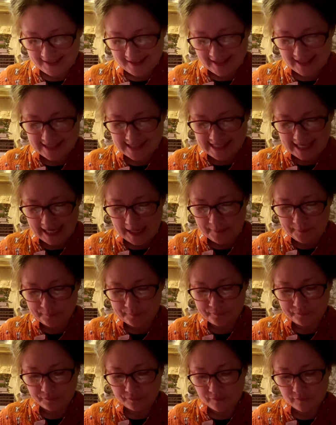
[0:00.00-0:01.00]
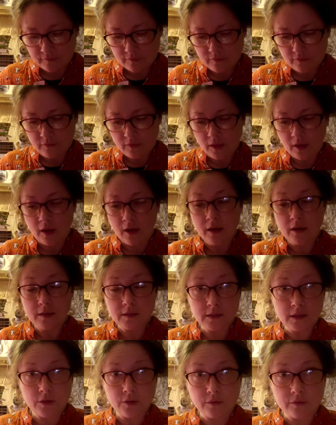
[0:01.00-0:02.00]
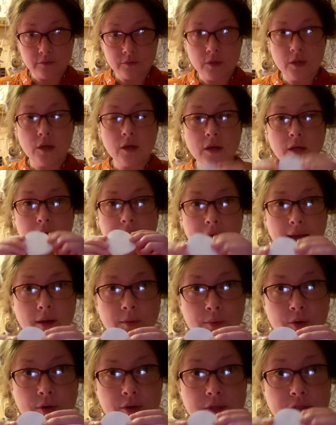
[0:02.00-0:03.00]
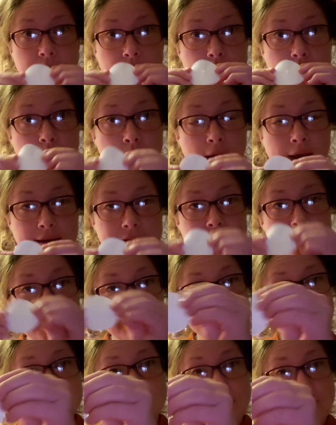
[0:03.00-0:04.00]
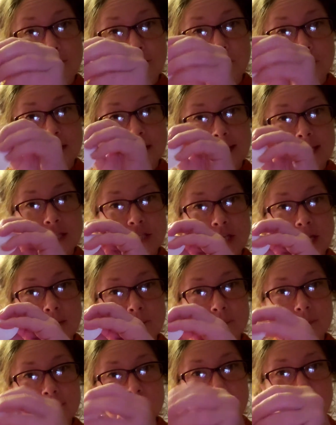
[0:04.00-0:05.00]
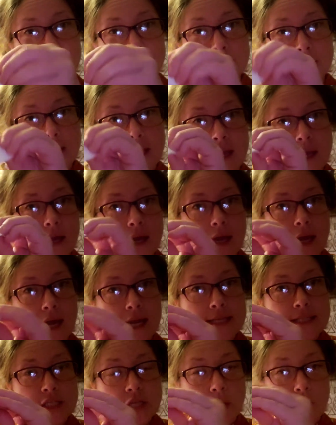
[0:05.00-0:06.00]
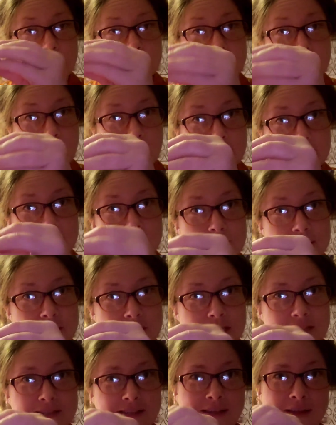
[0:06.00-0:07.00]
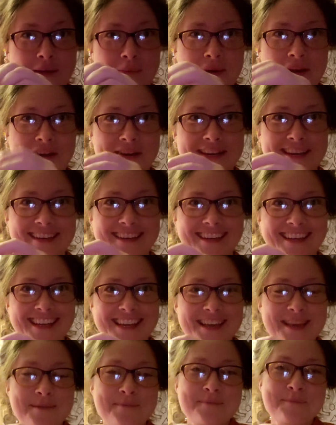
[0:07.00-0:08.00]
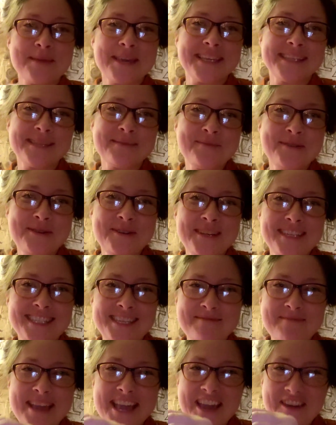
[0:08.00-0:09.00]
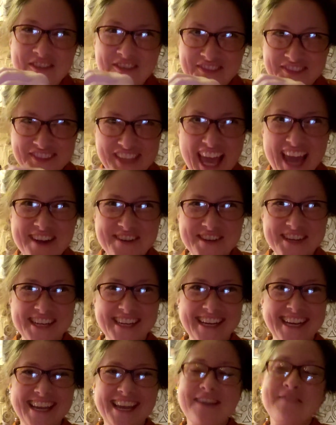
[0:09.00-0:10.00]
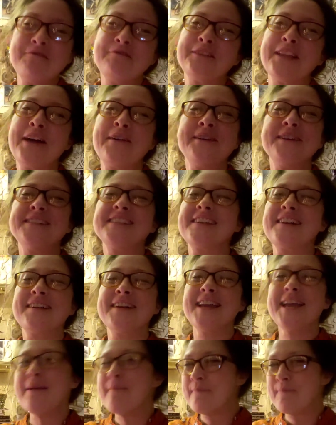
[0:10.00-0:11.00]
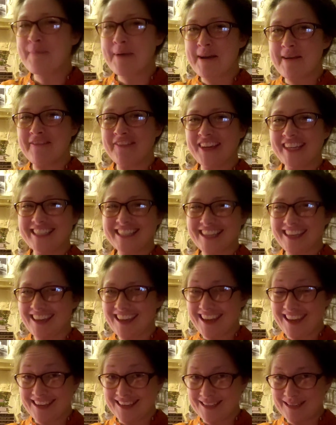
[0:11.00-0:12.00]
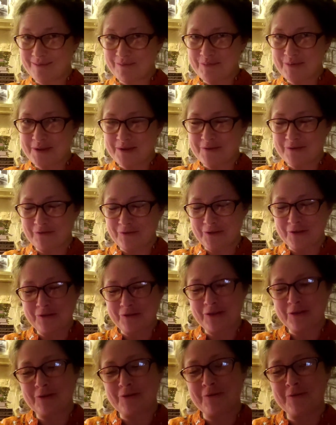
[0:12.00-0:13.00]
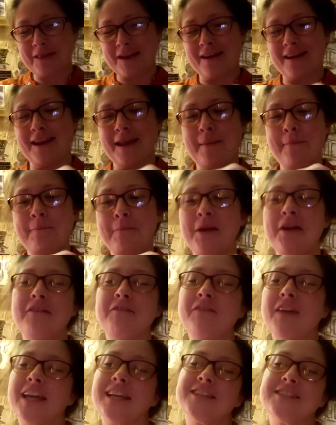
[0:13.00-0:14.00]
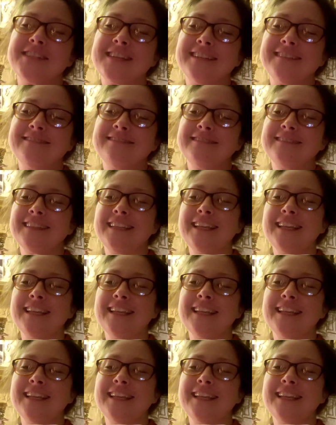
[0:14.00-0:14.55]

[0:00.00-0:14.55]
Let's see. So now I'm going to practice folding these shapes. I don't have to be gentle about it because I'm going to make a flower, and flowers are imperfect and beautiful through their imperfection.